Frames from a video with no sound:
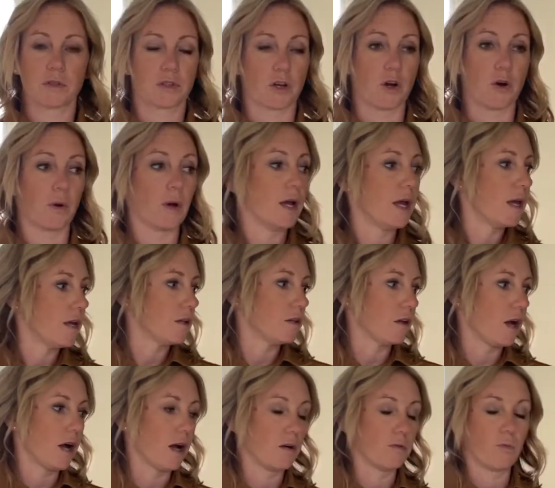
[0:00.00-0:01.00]
So
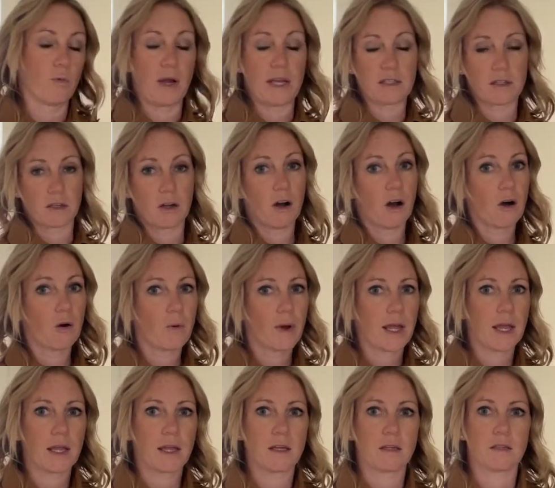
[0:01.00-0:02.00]
wasted
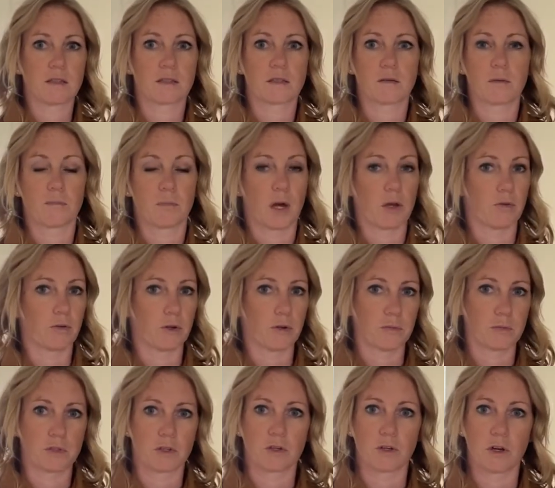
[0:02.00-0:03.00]
hallways,
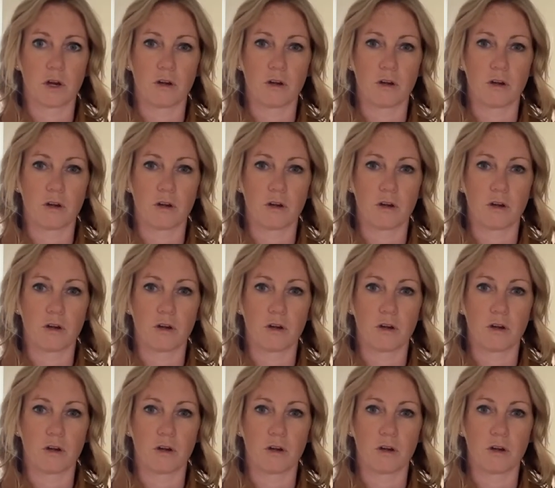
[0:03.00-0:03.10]
mudrooms that are